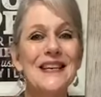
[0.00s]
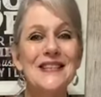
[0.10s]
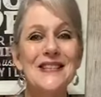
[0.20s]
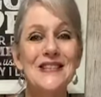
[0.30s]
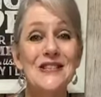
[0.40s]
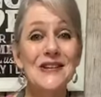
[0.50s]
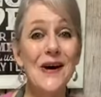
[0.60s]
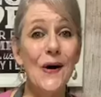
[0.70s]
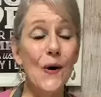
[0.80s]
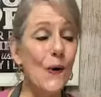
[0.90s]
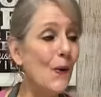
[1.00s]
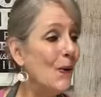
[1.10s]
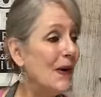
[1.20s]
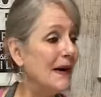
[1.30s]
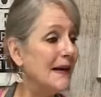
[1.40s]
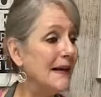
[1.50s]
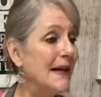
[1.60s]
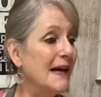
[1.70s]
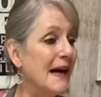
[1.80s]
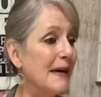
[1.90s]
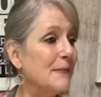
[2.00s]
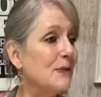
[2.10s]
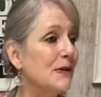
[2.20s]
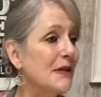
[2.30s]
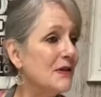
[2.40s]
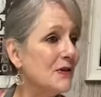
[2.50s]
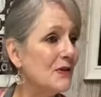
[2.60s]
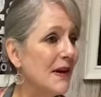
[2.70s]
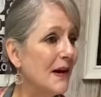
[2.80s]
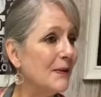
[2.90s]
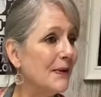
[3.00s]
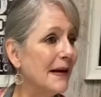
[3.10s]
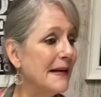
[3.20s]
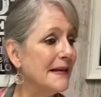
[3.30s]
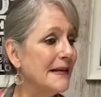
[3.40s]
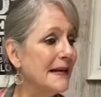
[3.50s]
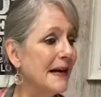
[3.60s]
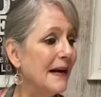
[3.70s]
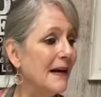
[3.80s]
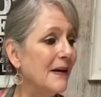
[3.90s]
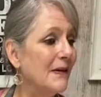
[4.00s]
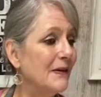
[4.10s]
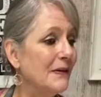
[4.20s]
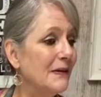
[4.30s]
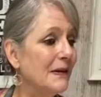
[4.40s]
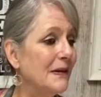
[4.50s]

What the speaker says: So I'm going to do that right now.